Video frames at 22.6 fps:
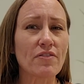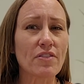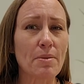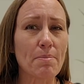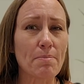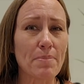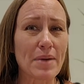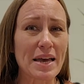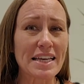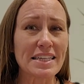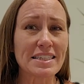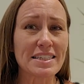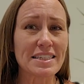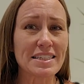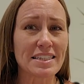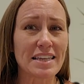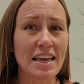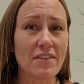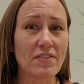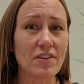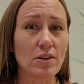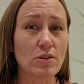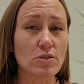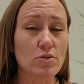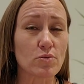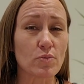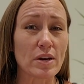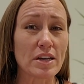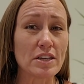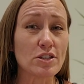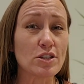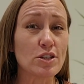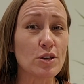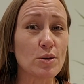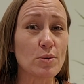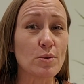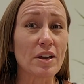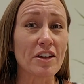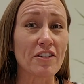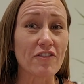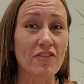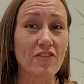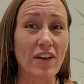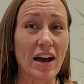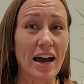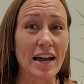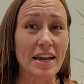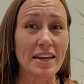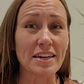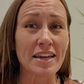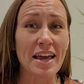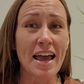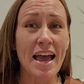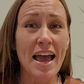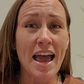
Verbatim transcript: the best savings rates you can find.